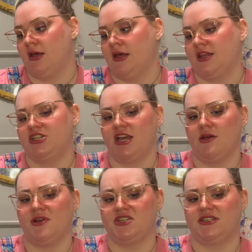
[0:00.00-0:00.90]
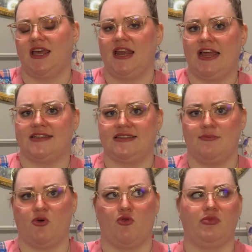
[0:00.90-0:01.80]
The china one just kind of had
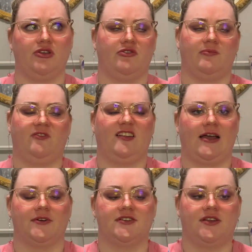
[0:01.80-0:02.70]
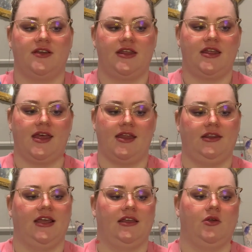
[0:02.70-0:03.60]
simple blue flowers on it. And
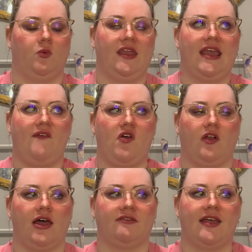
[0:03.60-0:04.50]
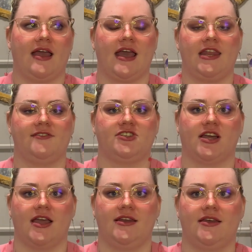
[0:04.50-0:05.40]
like we have a lot of that kind of
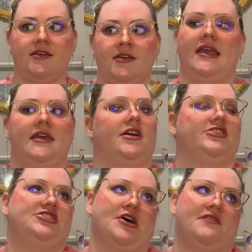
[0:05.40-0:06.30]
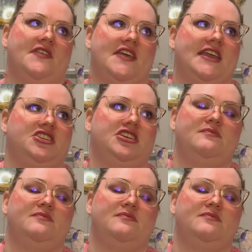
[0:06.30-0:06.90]
china in our shelf in the kitchen,